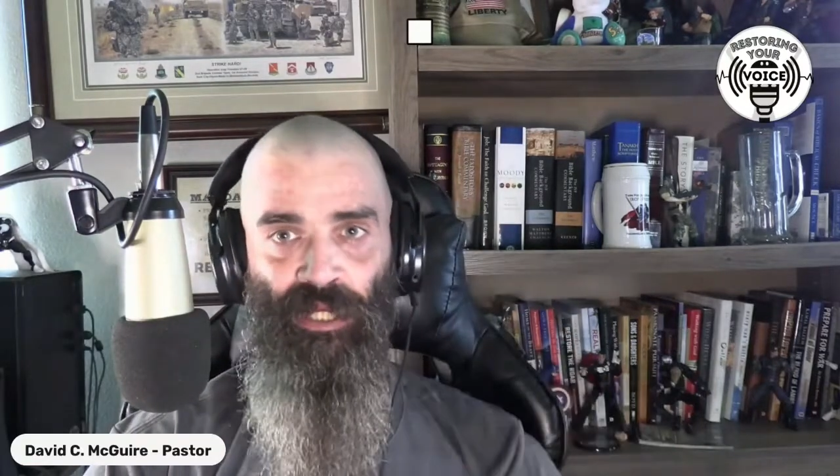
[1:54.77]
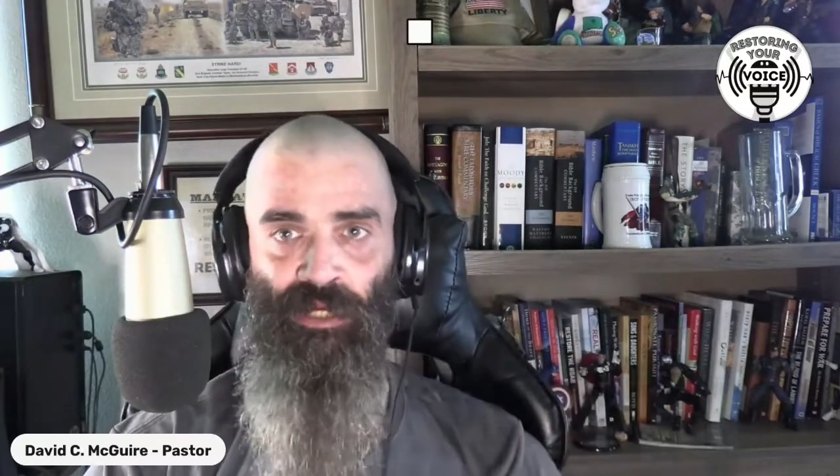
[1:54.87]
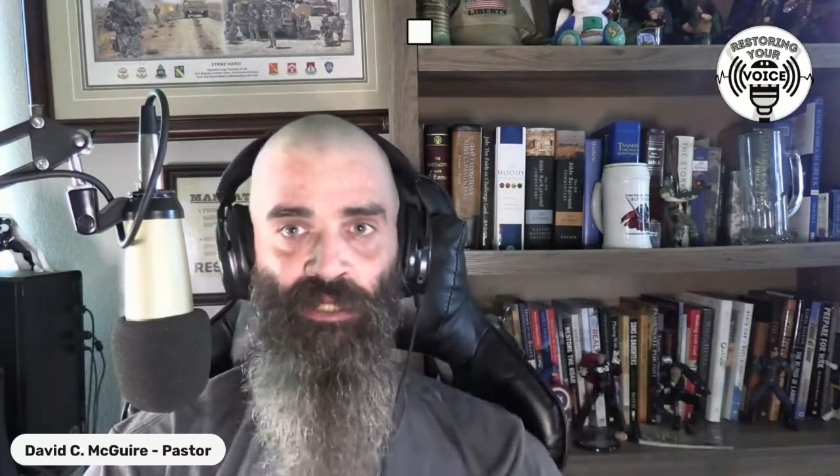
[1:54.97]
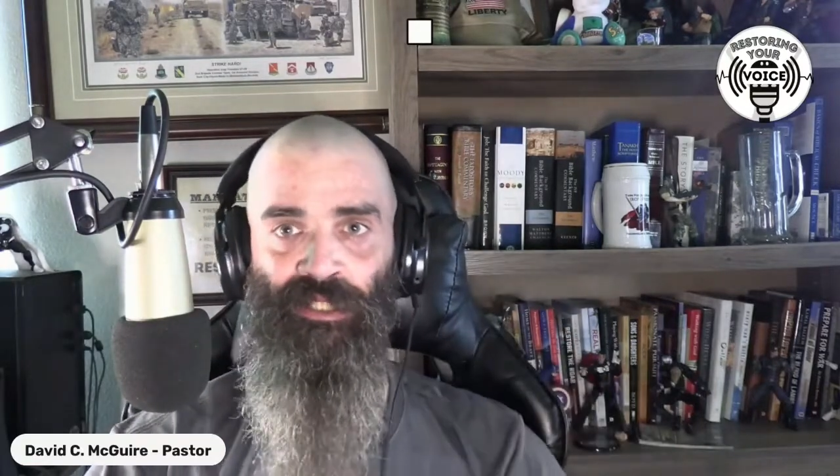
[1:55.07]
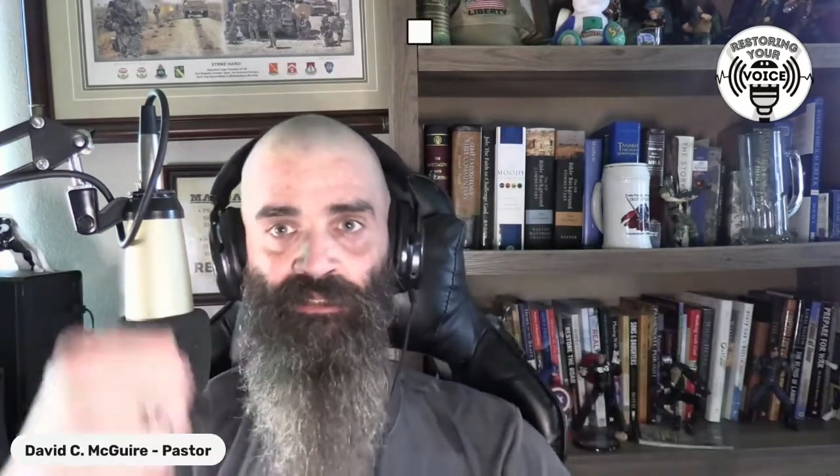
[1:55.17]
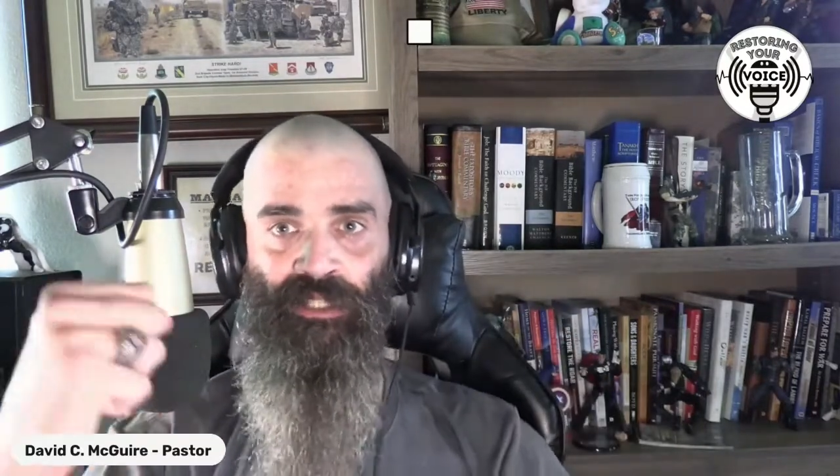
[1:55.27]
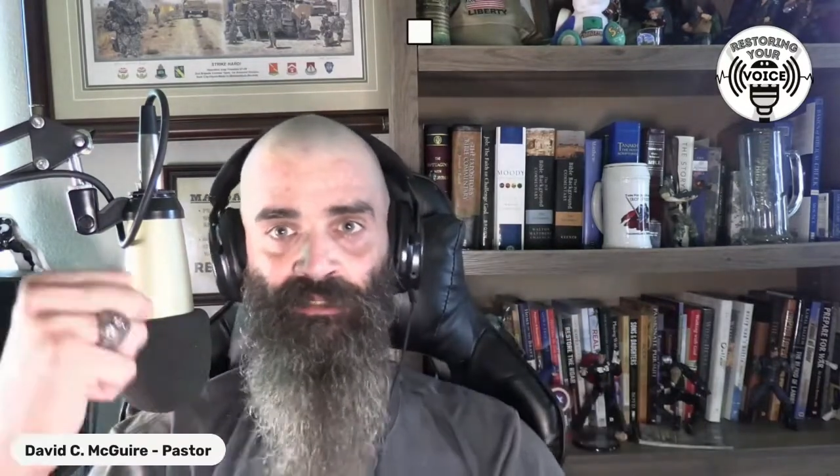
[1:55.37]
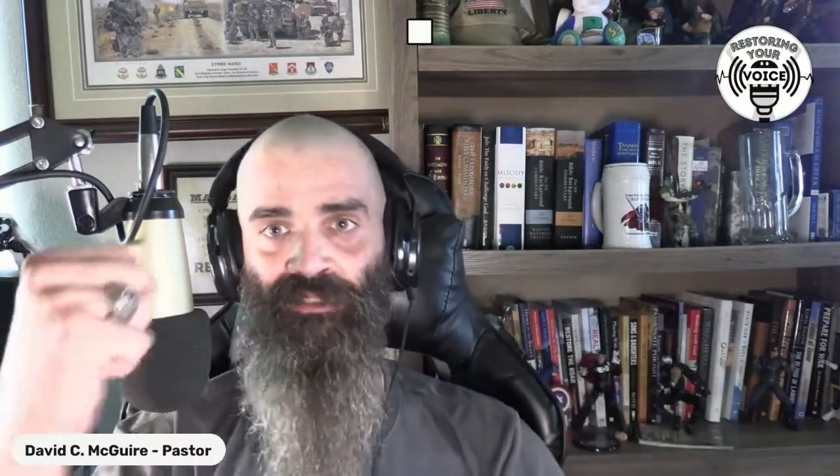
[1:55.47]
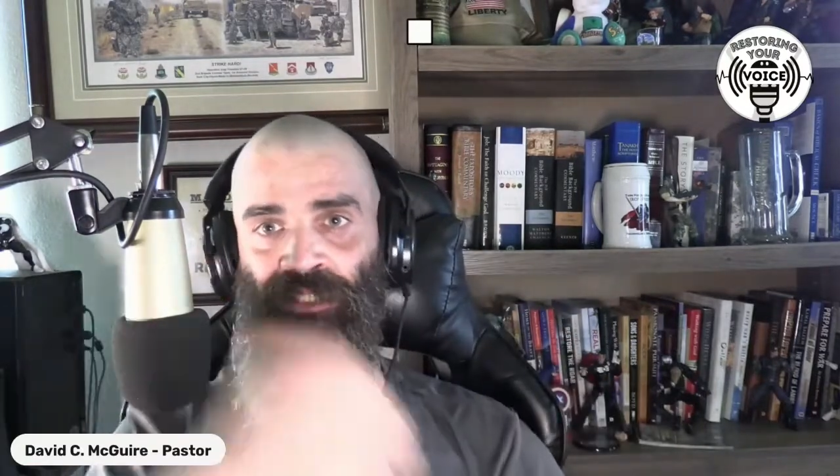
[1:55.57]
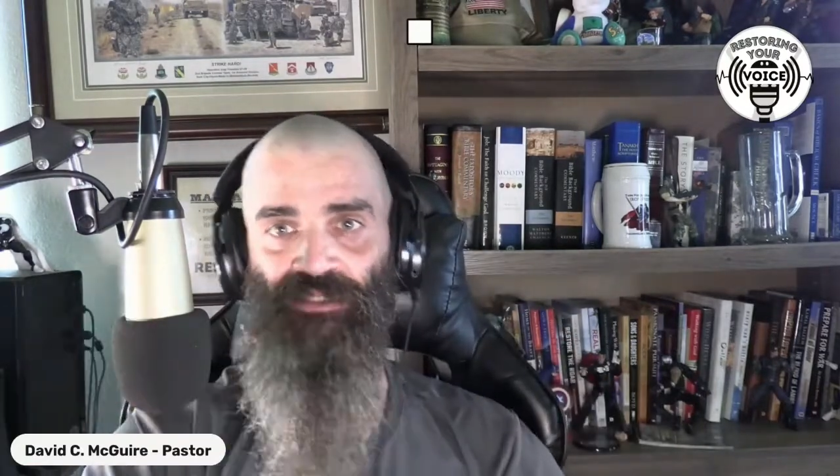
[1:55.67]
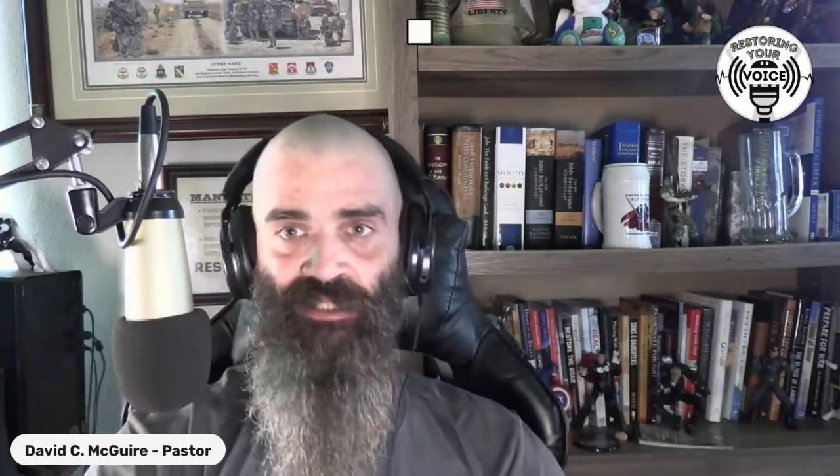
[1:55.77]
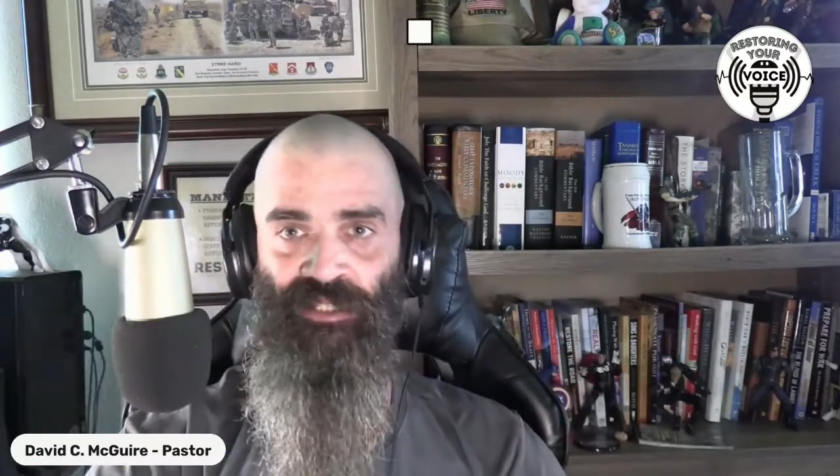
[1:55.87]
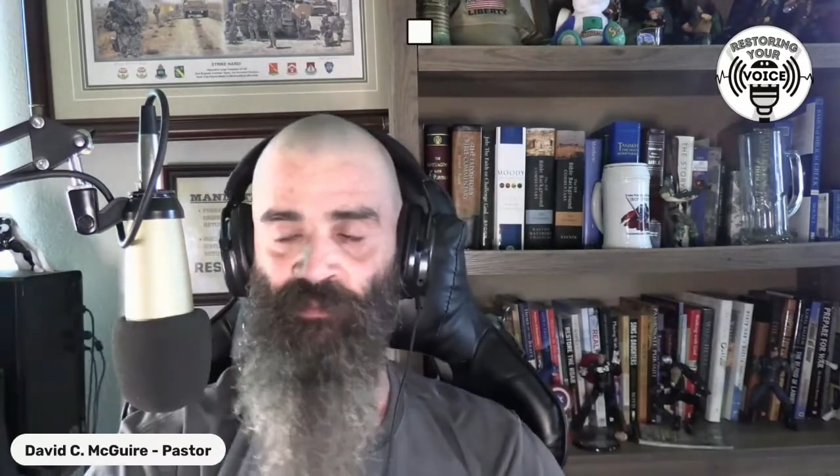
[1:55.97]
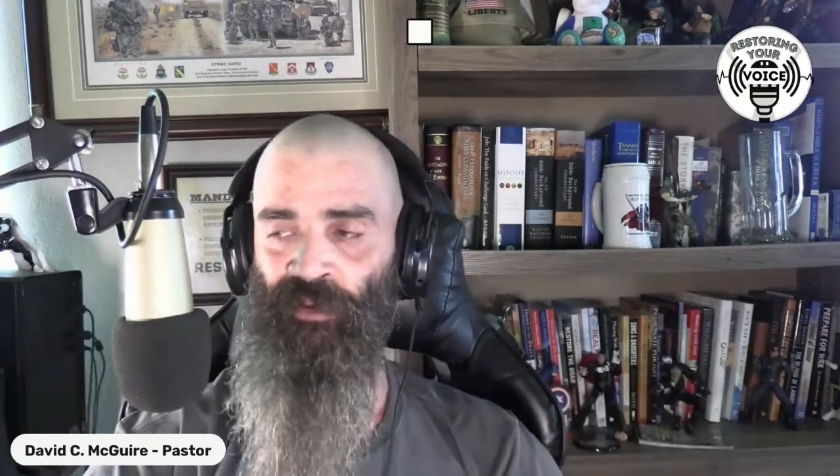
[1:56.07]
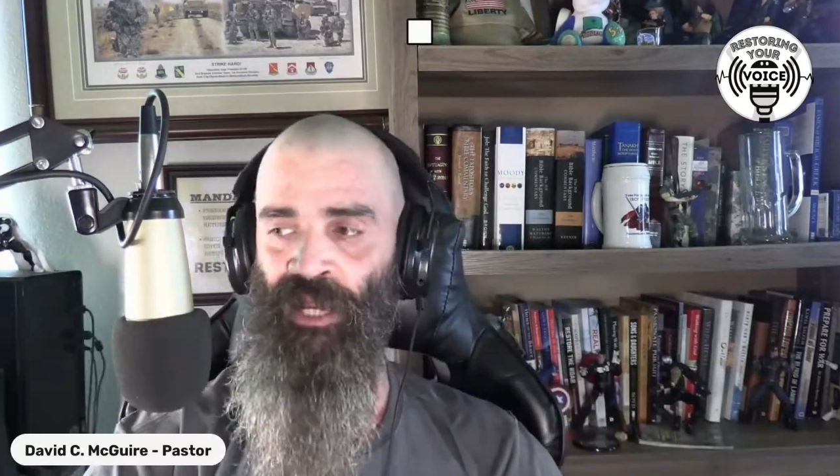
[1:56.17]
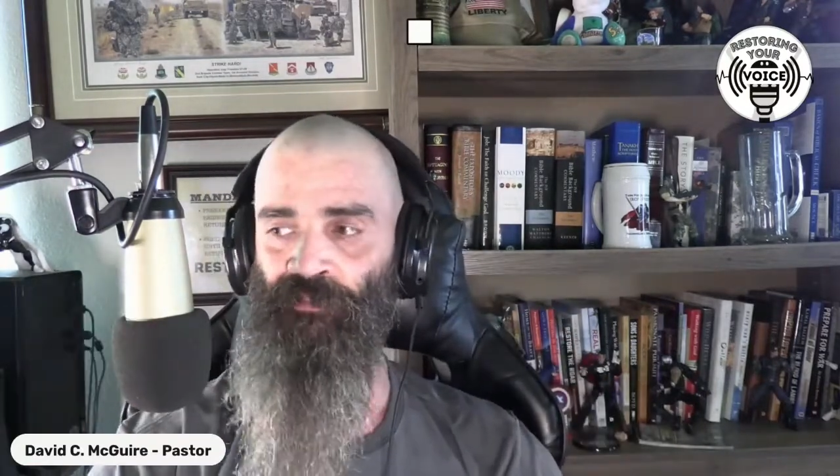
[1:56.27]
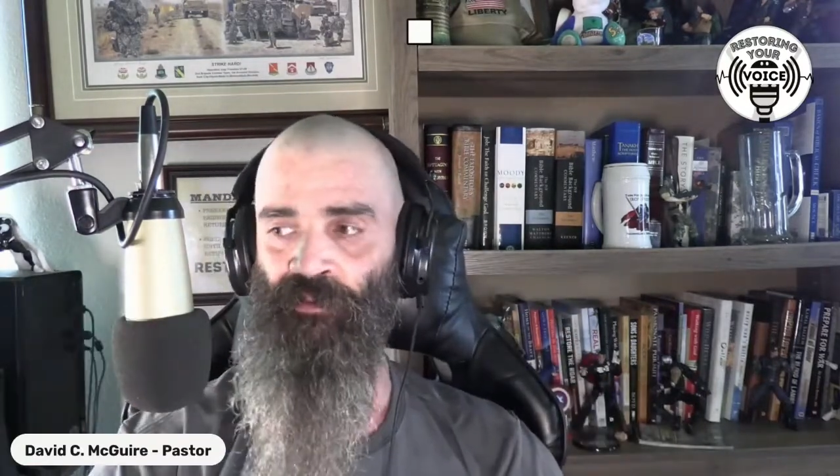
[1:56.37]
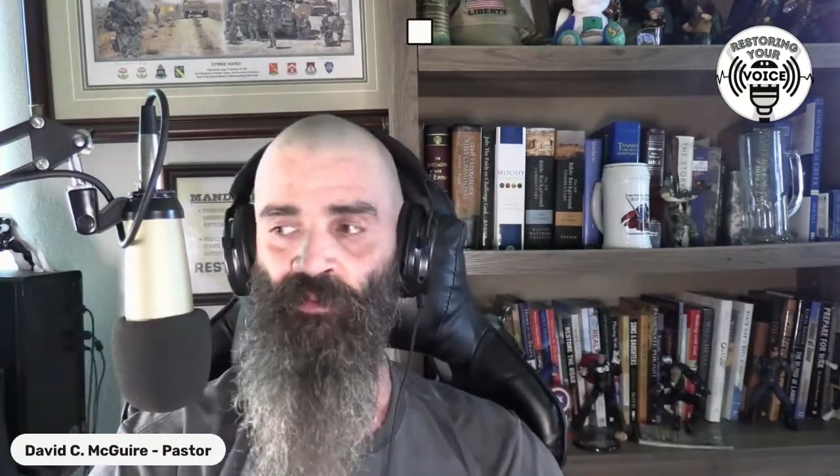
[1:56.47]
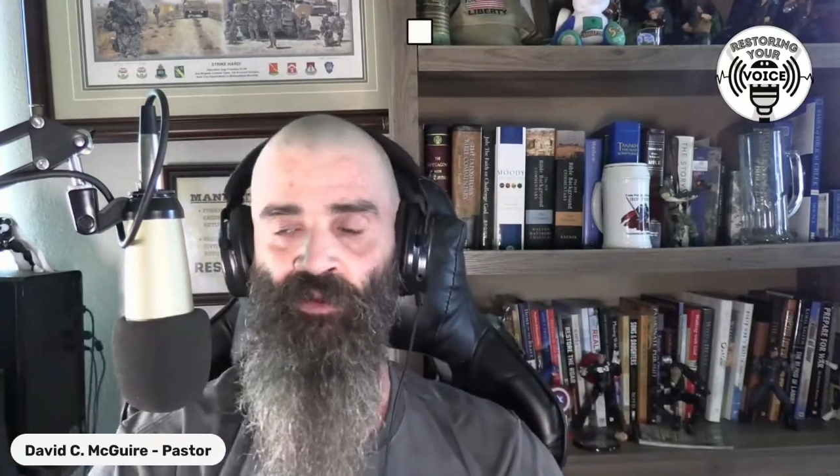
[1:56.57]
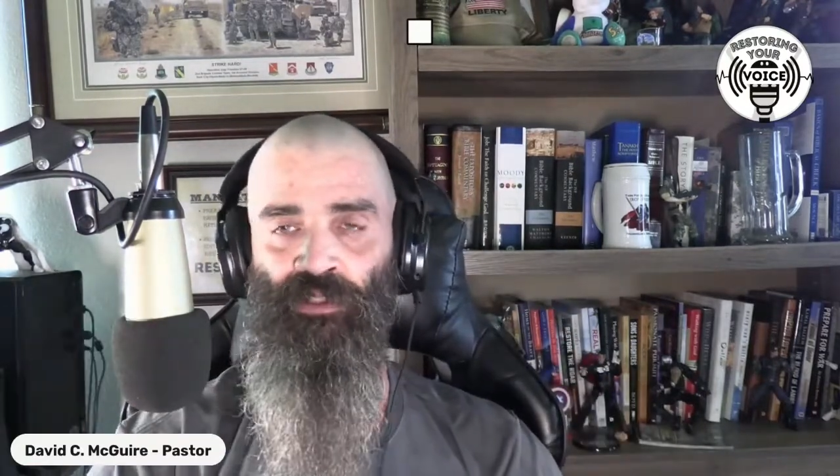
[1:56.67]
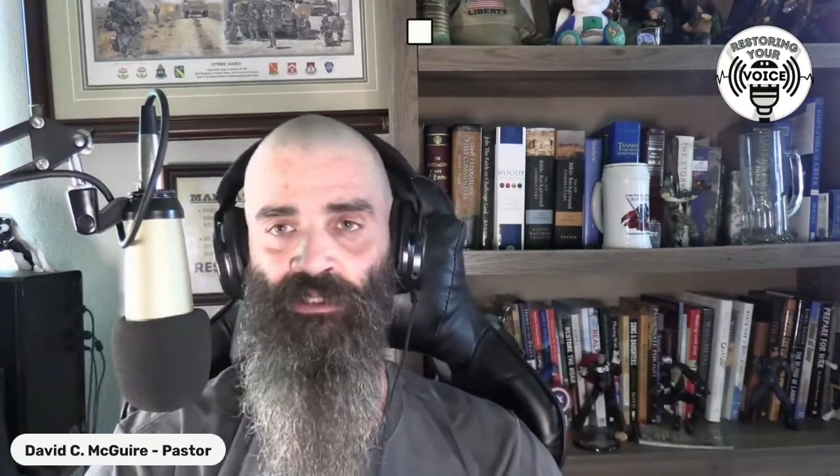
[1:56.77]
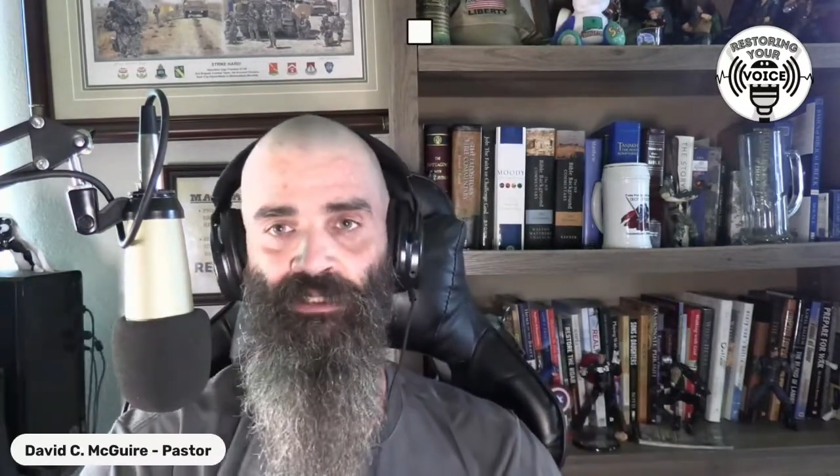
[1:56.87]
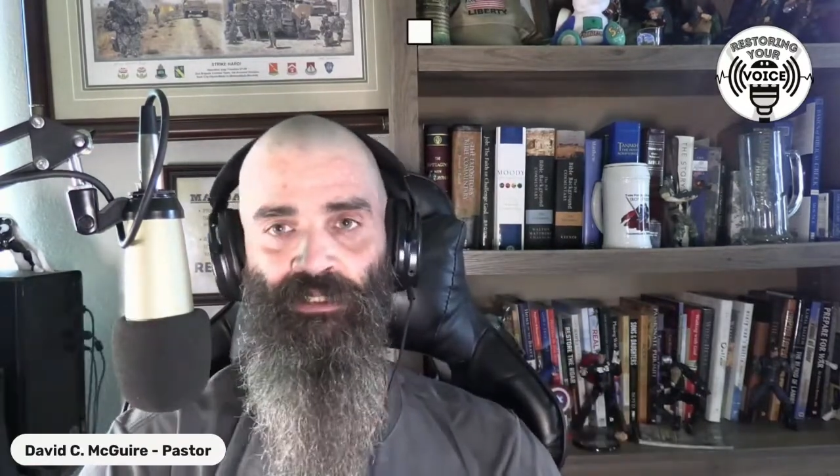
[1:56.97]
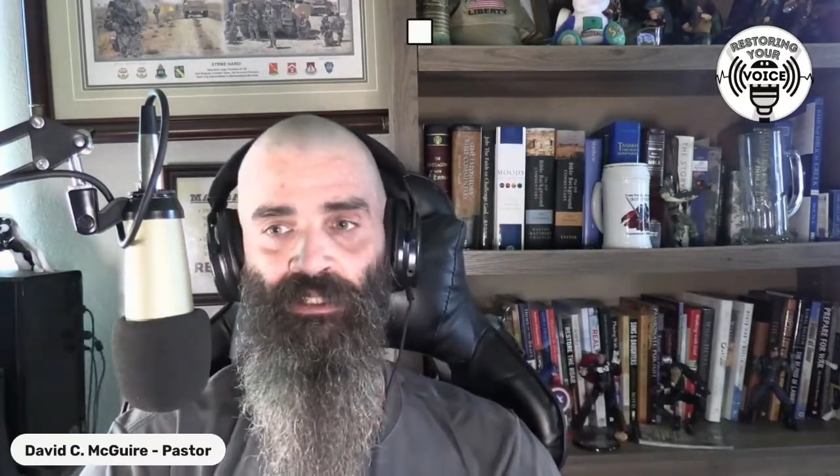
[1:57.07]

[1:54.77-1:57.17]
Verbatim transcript: Uh, here, here's how to study the Bible more.